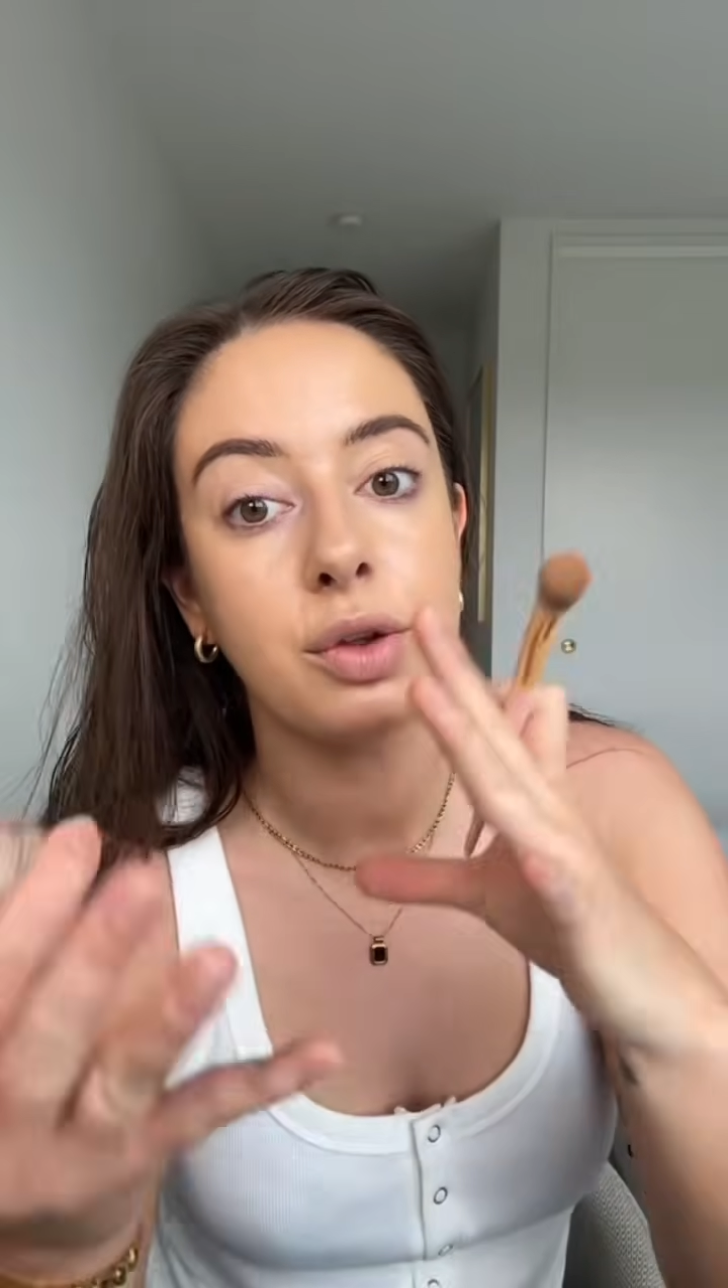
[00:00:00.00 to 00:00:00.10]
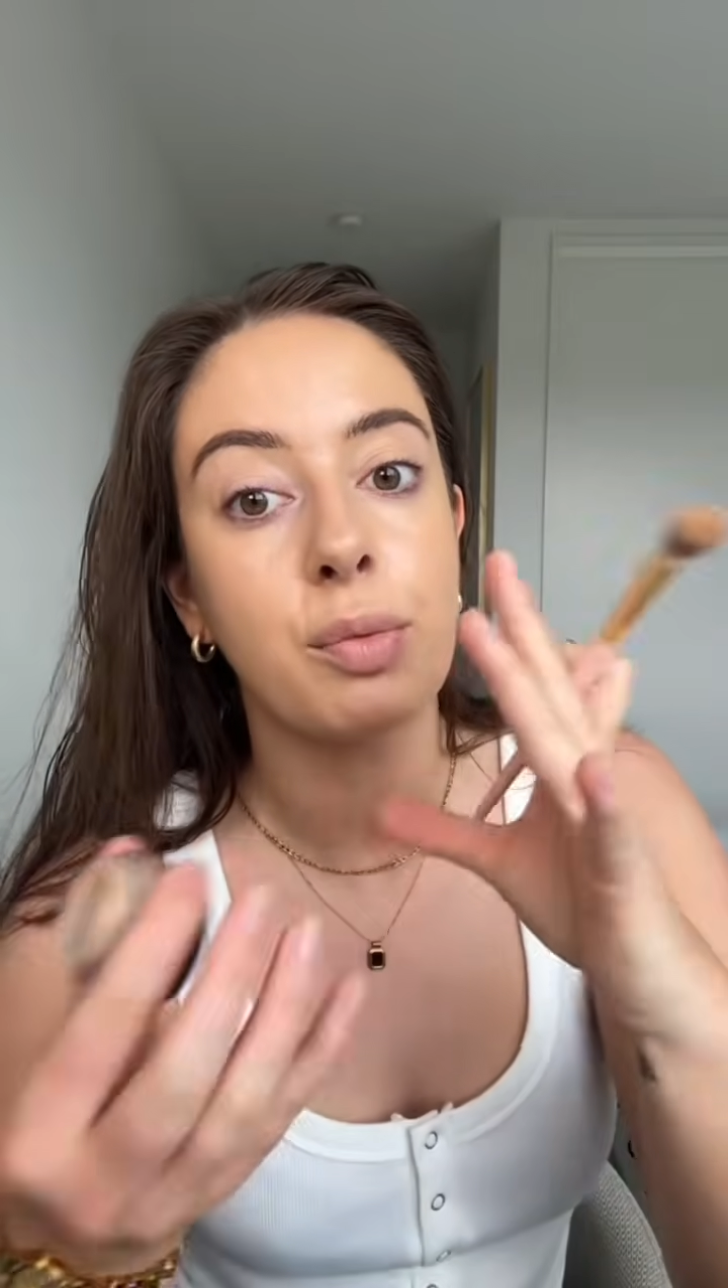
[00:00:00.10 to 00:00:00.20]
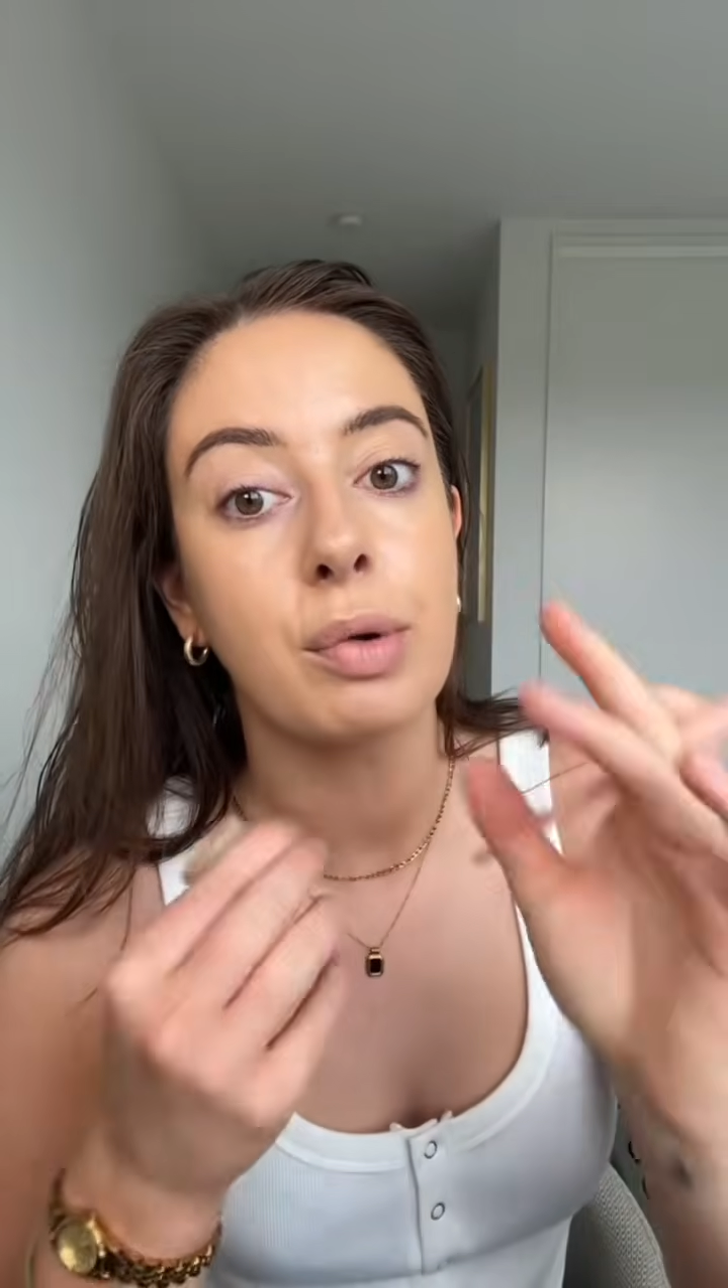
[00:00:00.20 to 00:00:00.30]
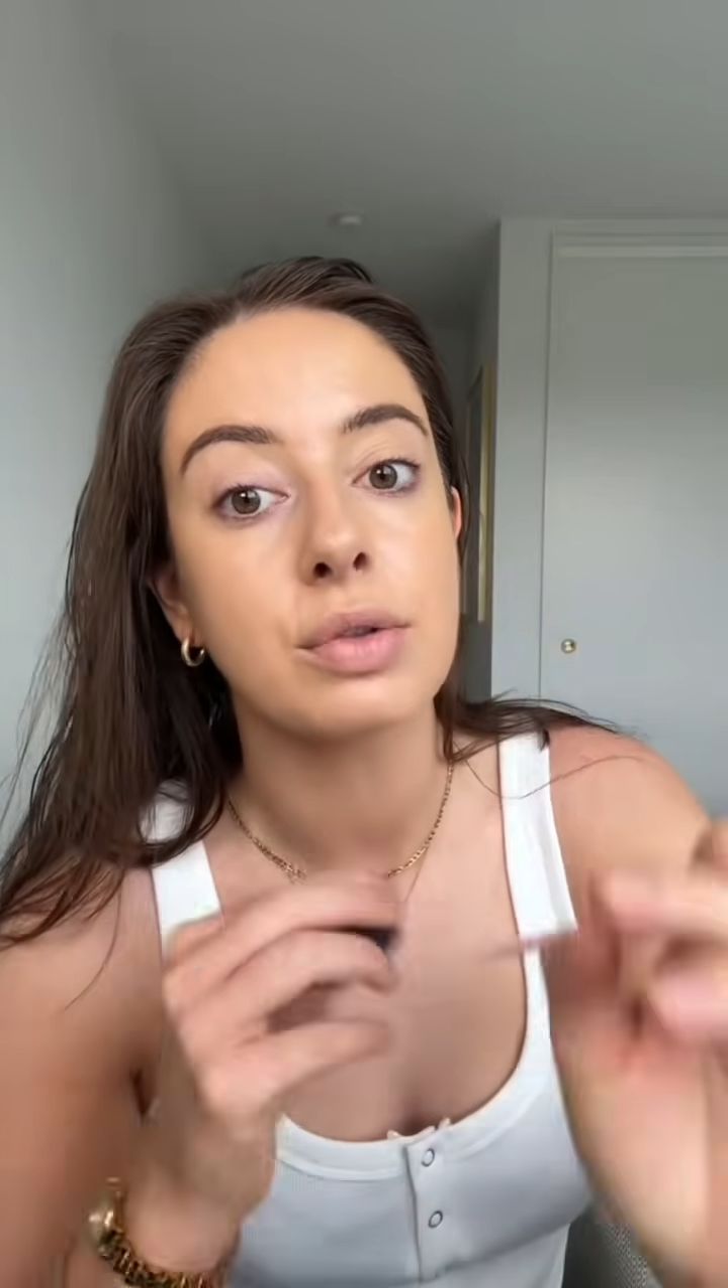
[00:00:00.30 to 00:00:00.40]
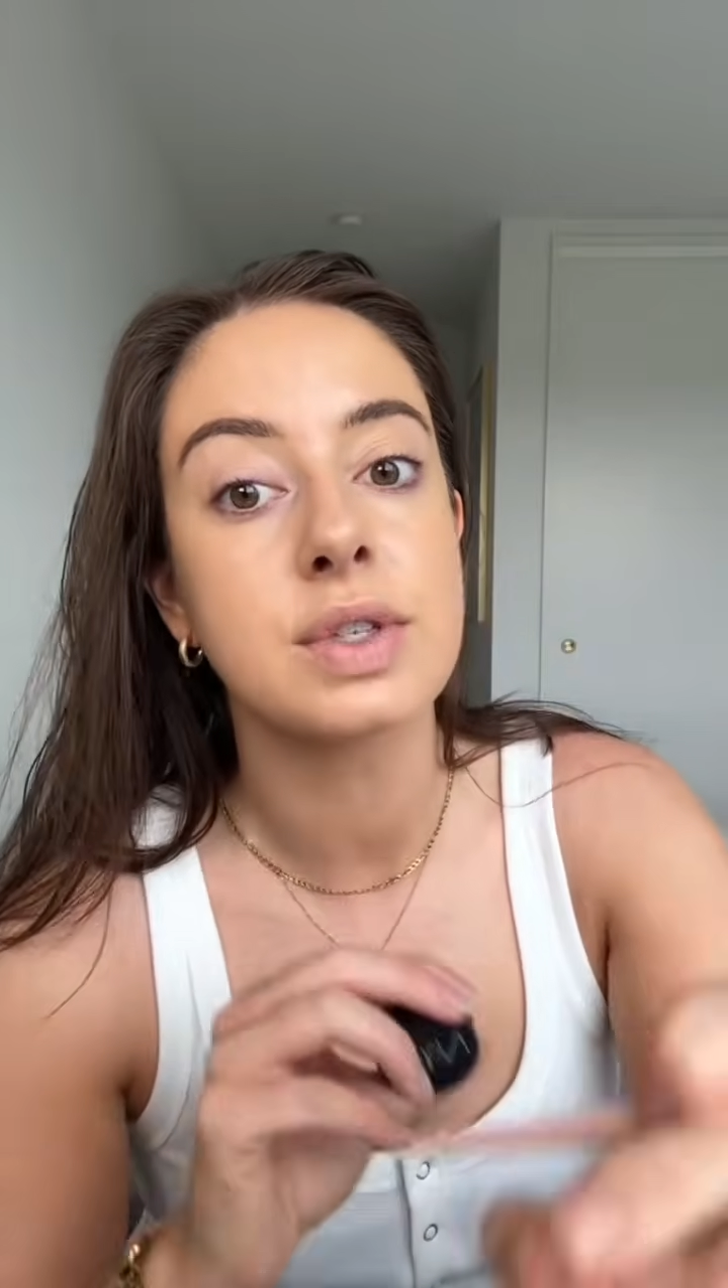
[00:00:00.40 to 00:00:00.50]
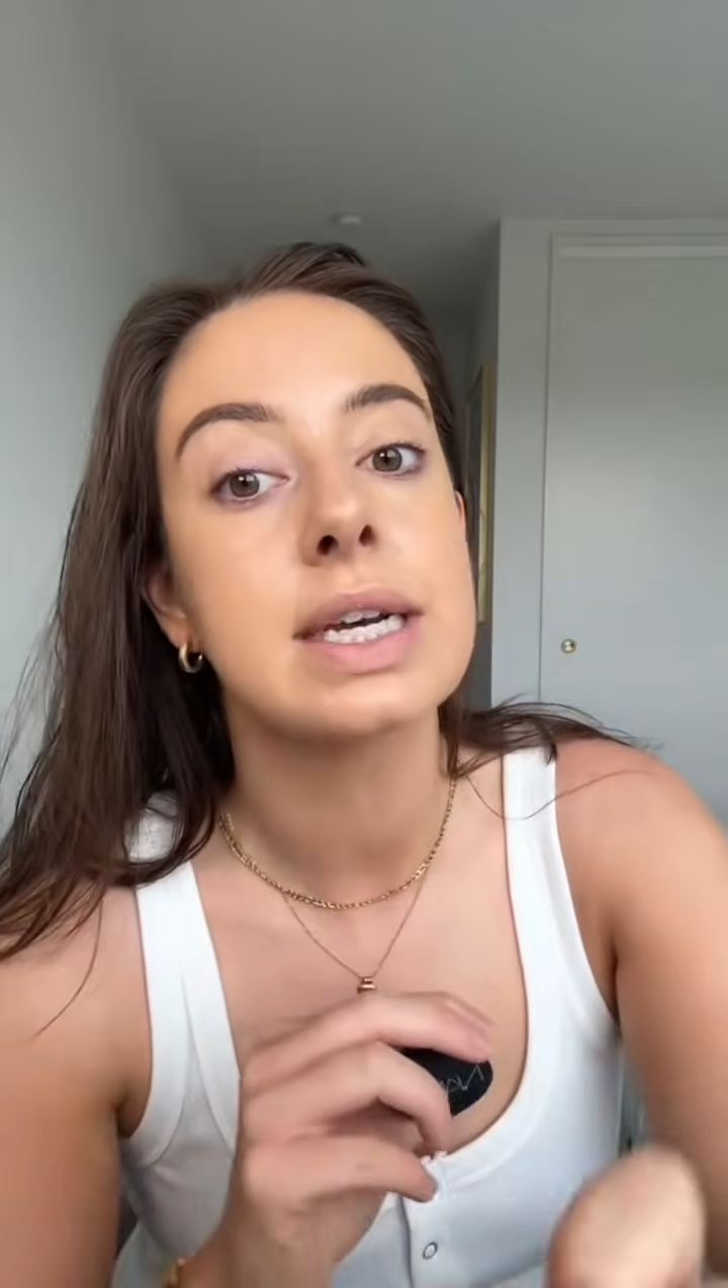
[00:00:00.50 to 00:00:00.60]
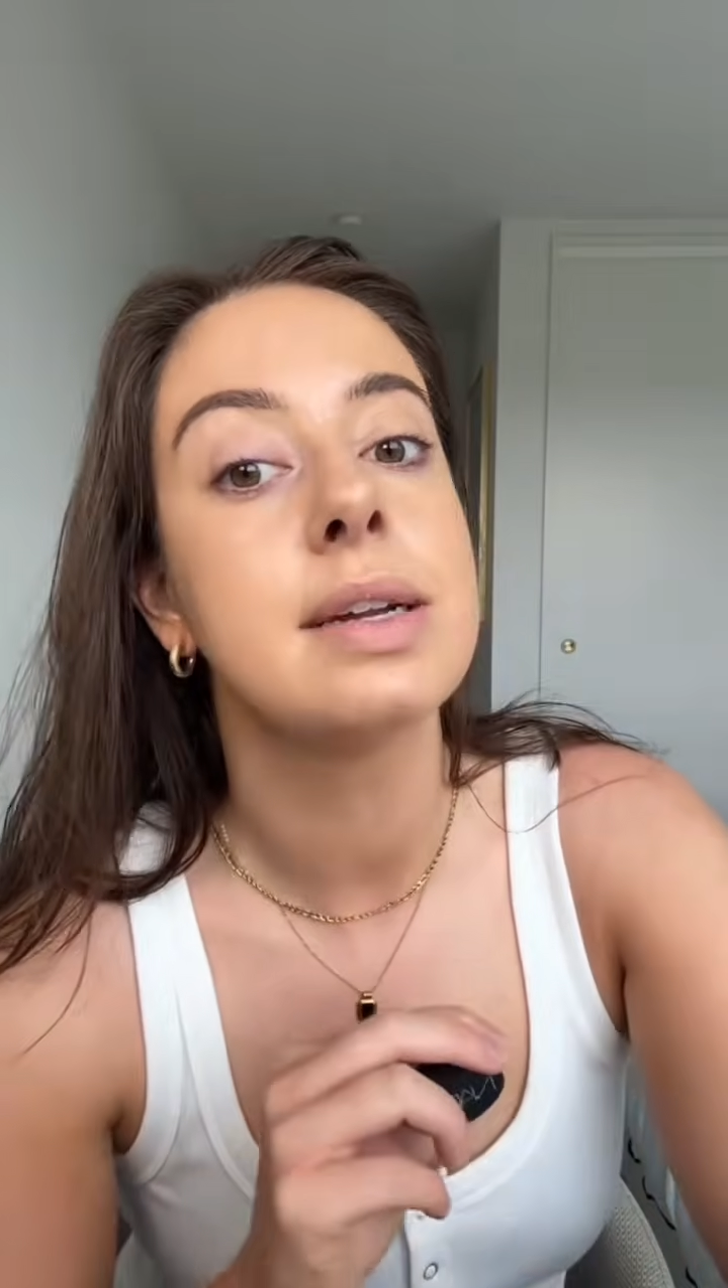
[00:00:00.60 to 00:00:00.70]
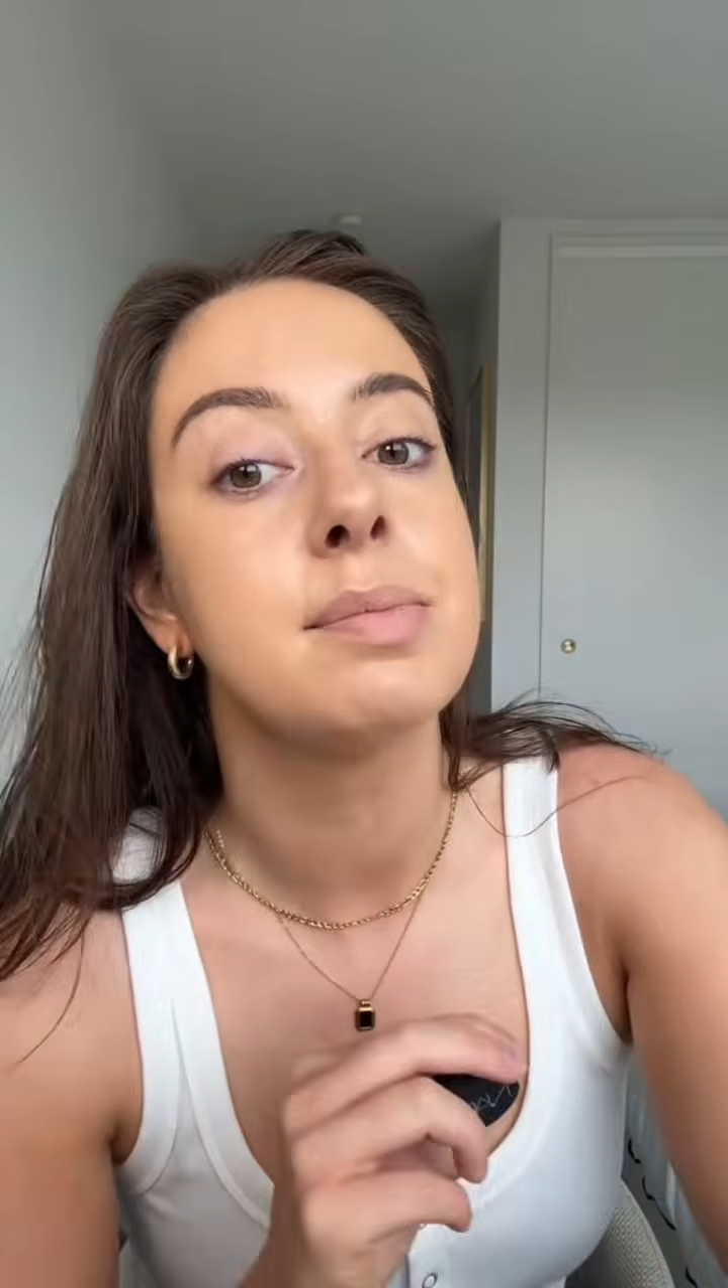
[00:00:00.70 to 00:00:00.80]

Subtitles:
your bronzer in